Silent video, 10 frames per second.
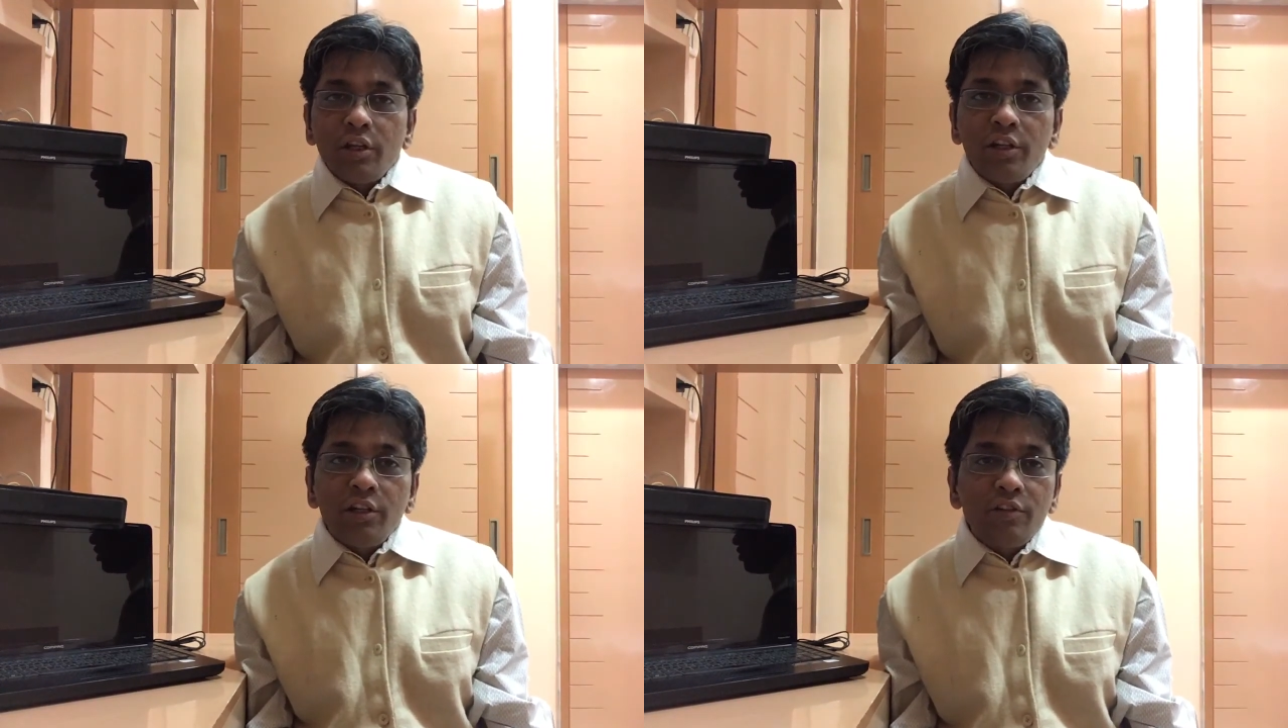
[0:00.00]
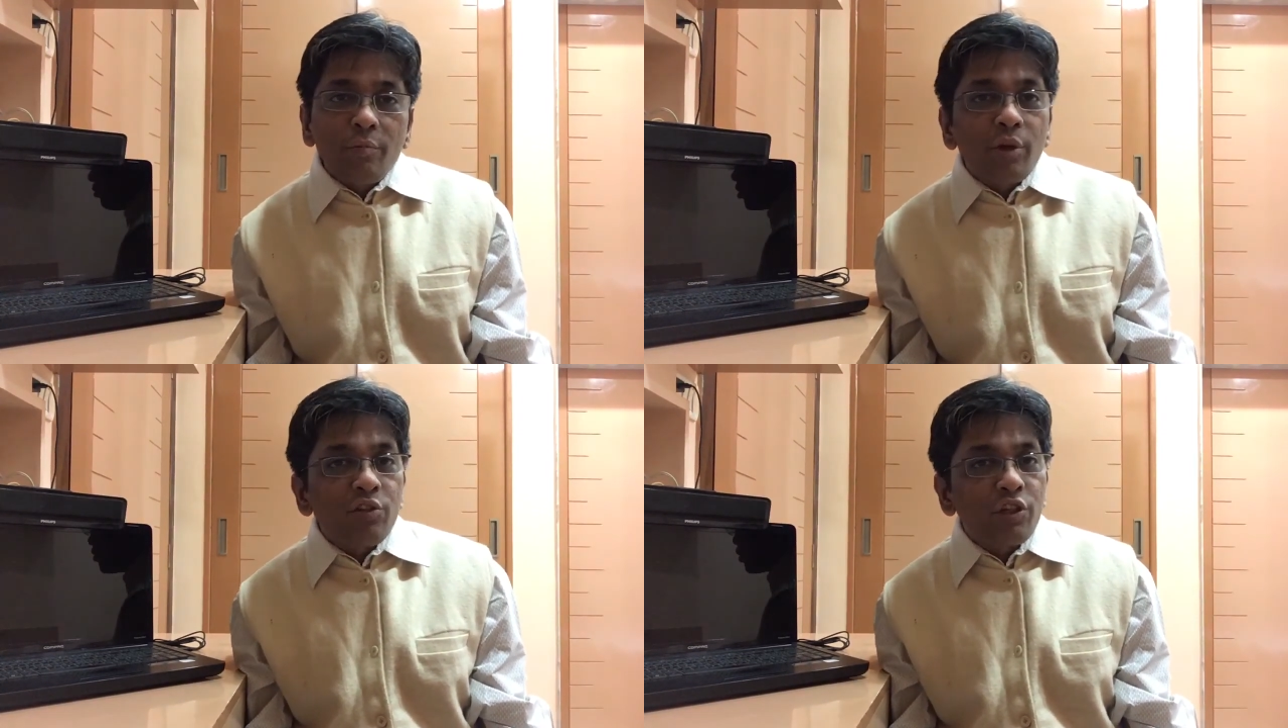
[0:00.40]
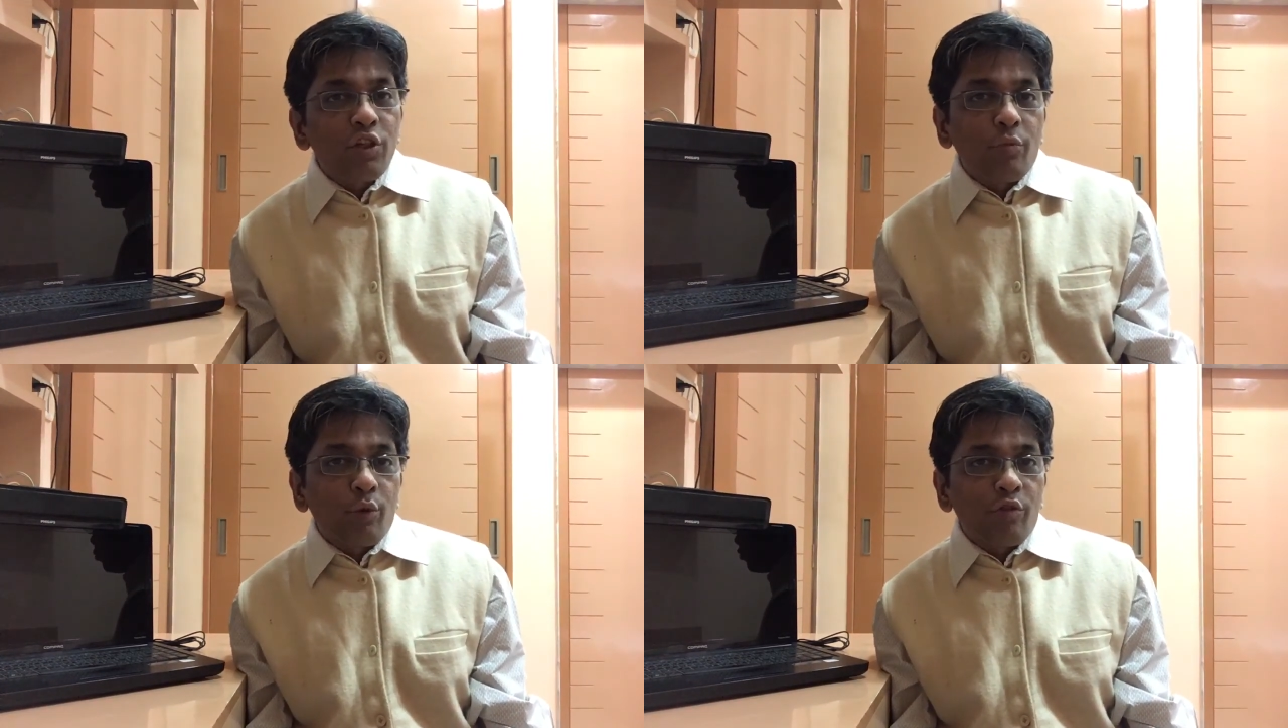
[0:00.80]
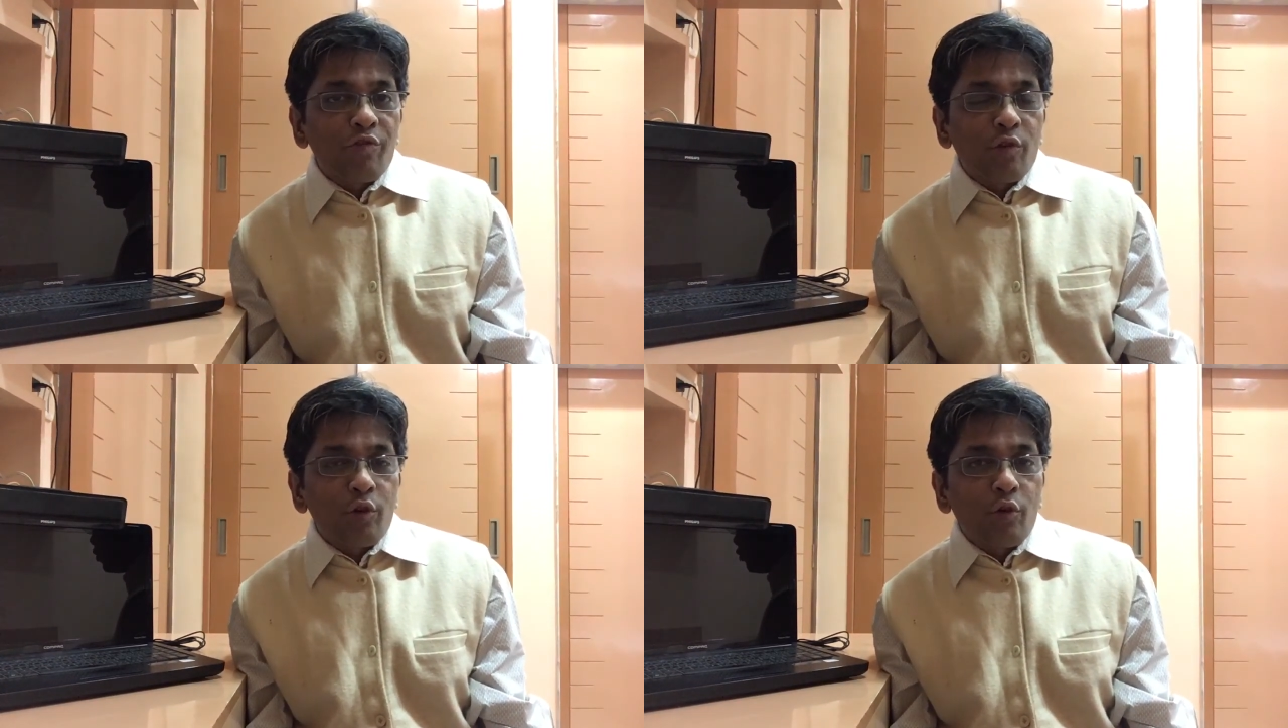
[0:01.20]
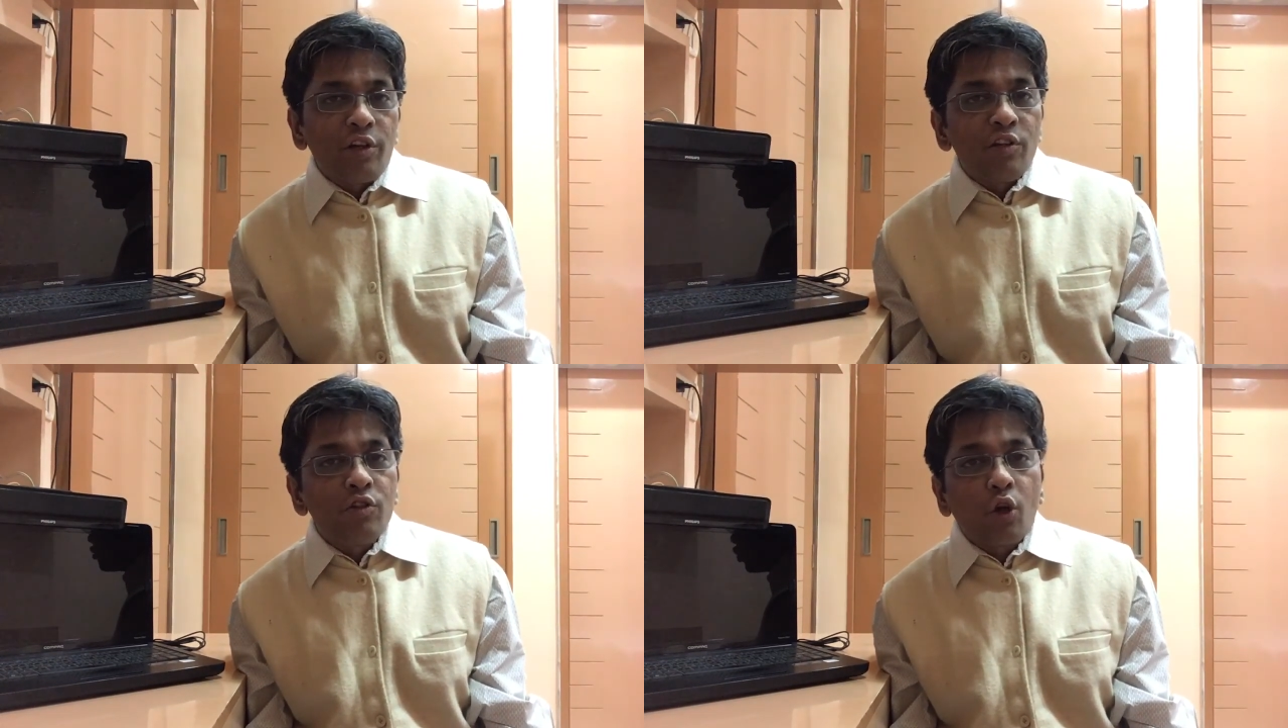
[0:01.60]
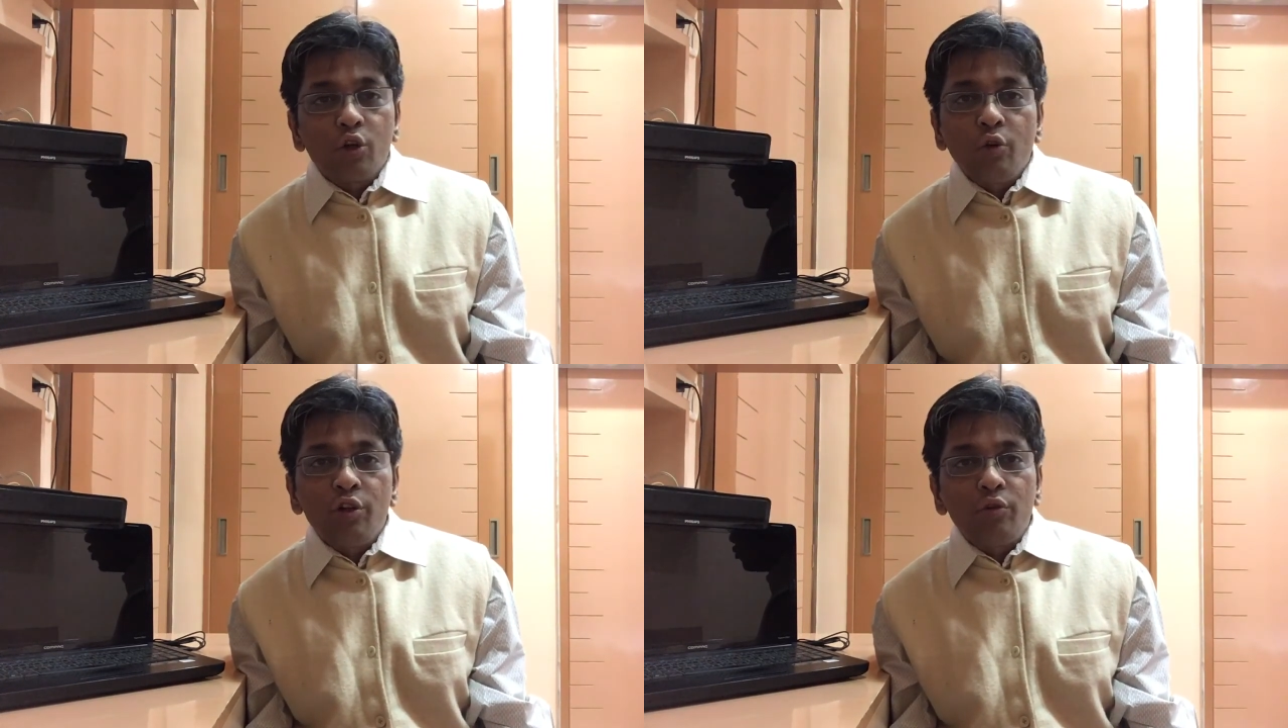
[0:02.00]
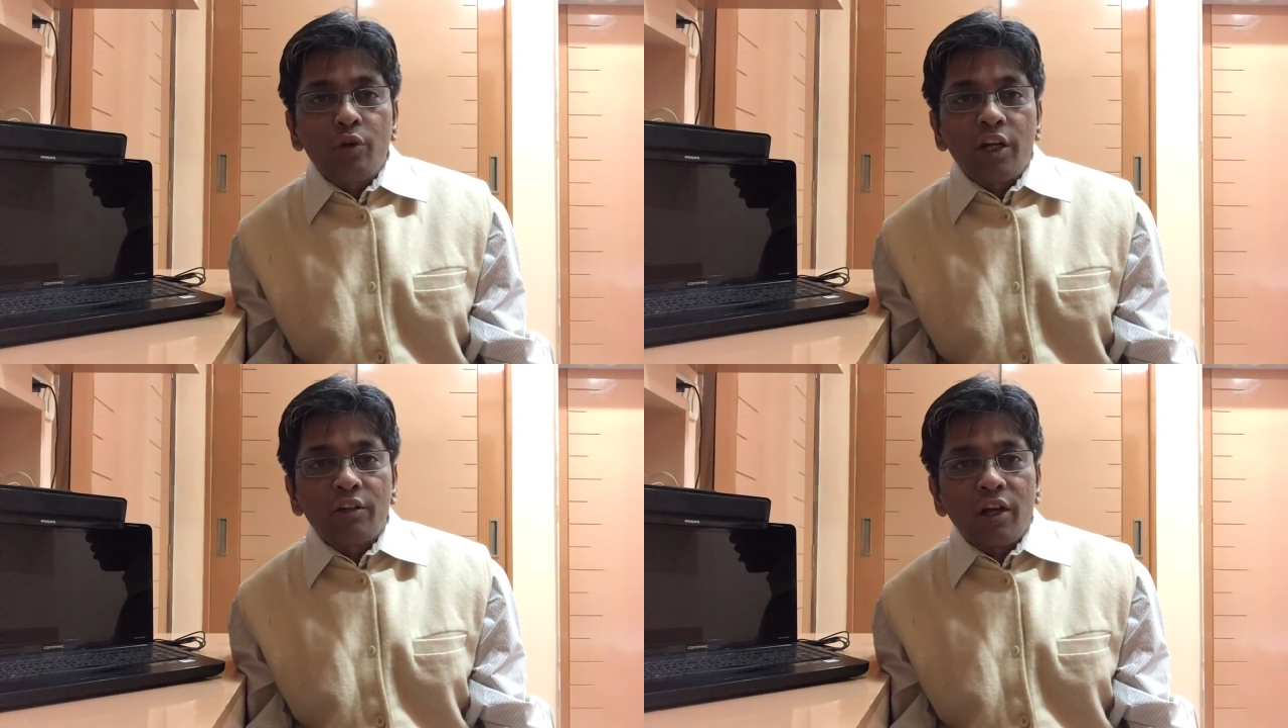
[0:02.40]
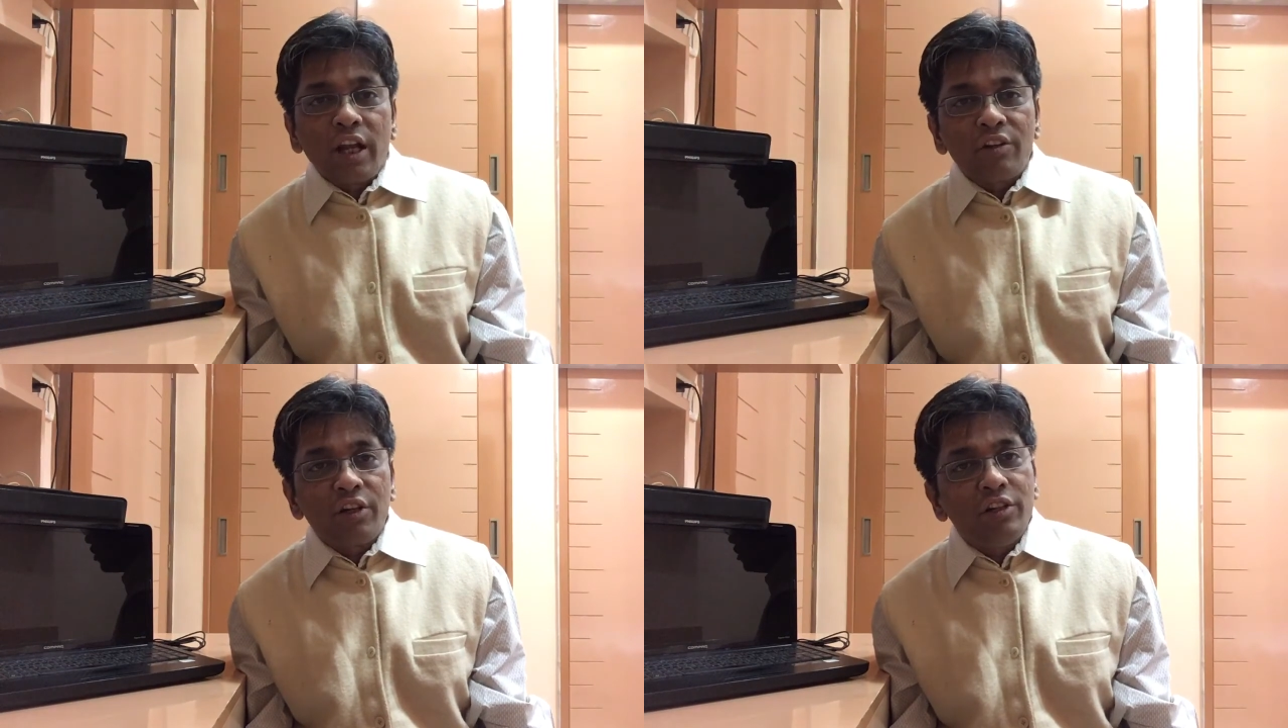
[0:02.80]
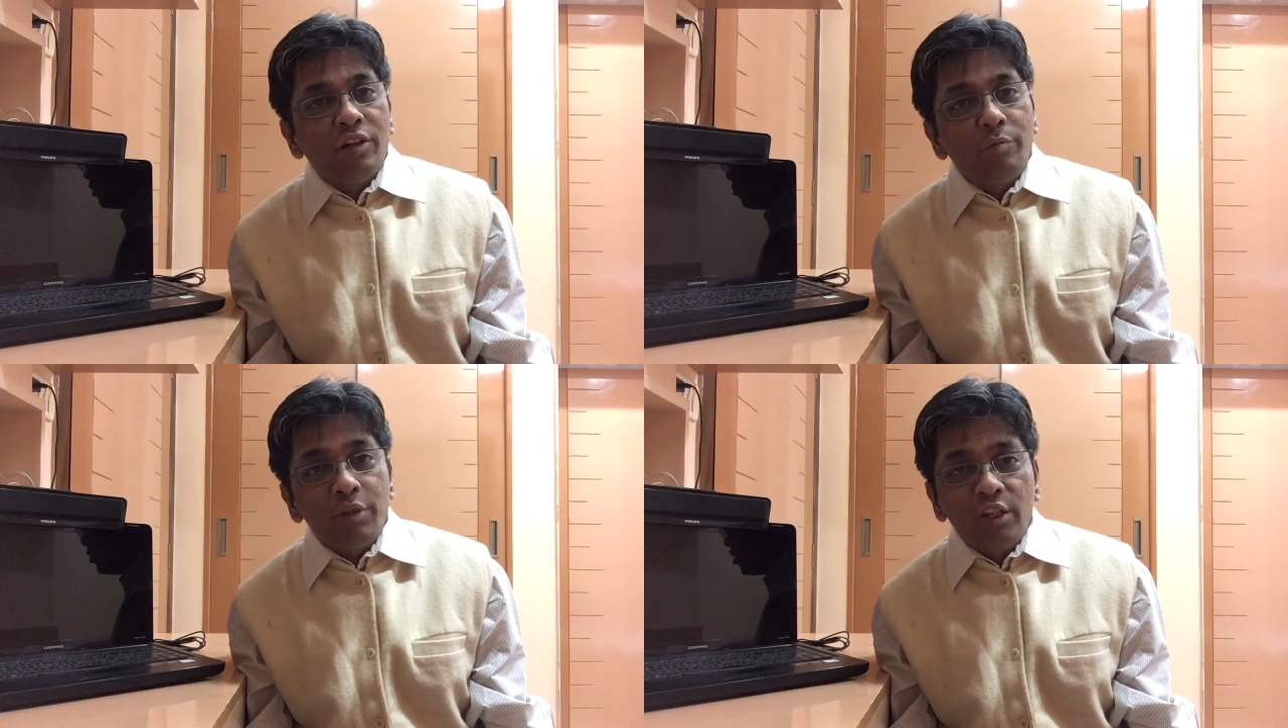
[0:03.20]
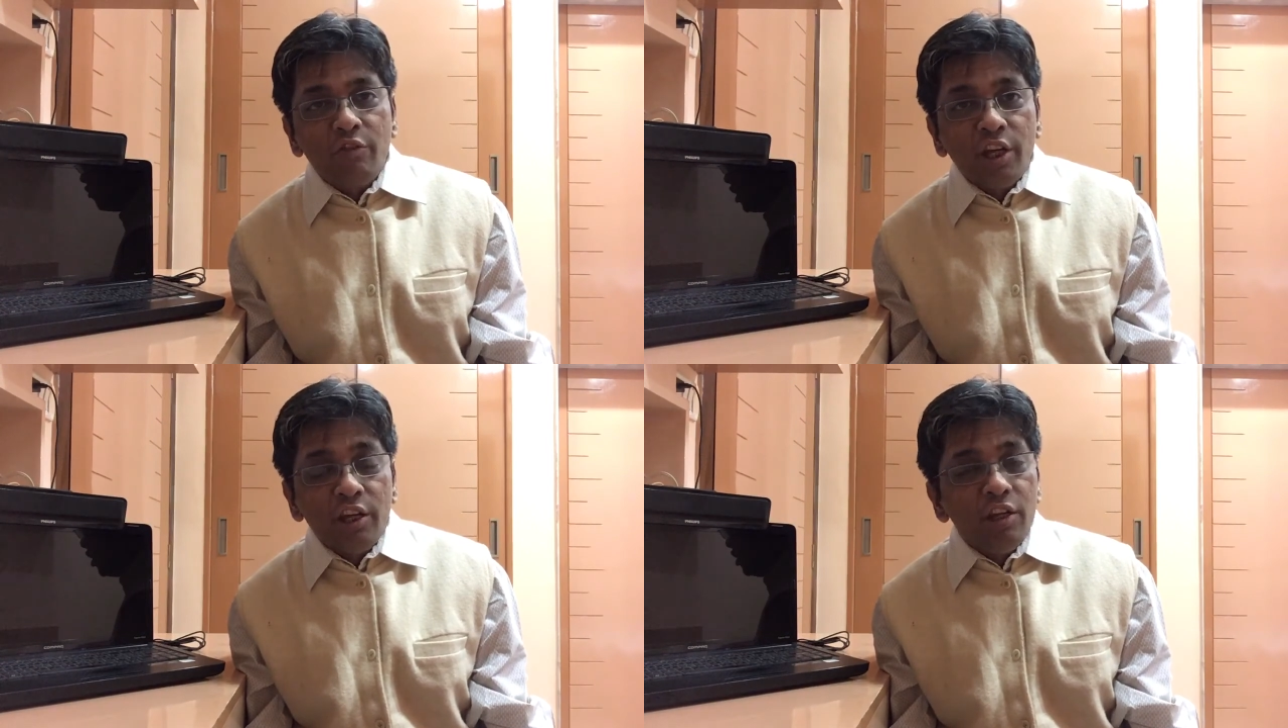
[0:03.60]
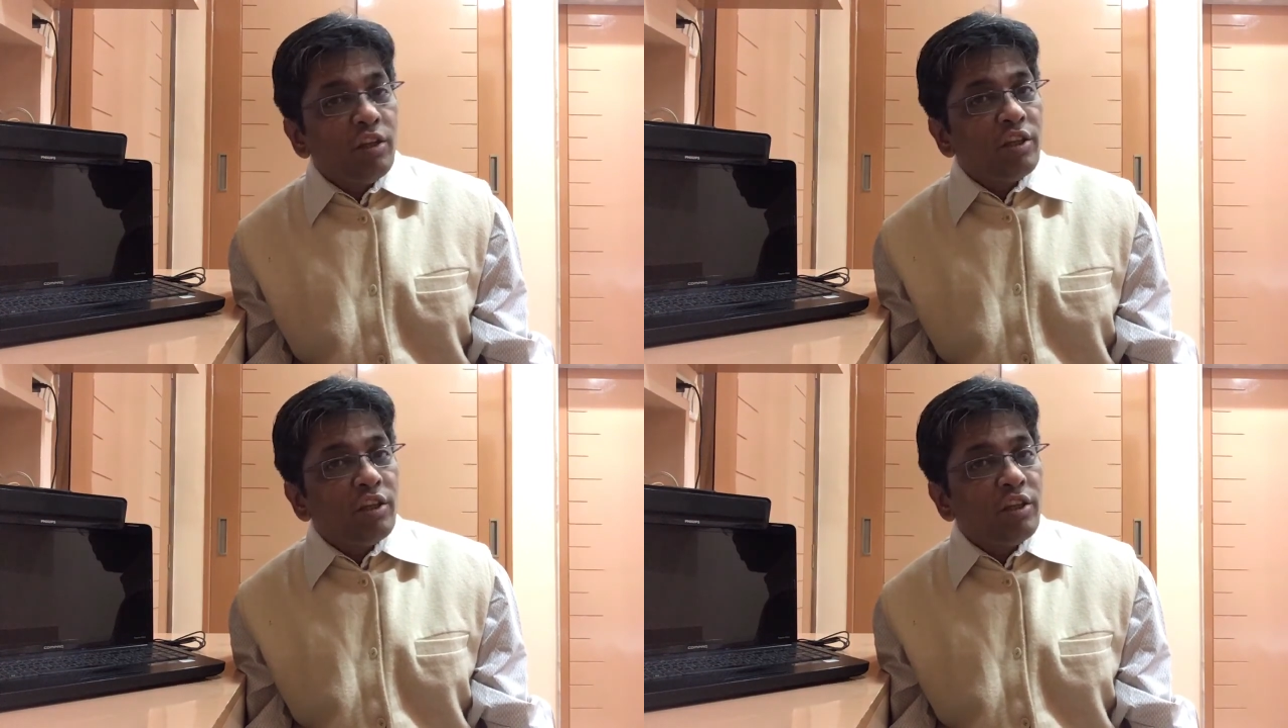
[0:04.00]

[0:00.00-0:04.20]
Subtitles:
It is a must in your portfolio. It is not going to get corrected in a big way.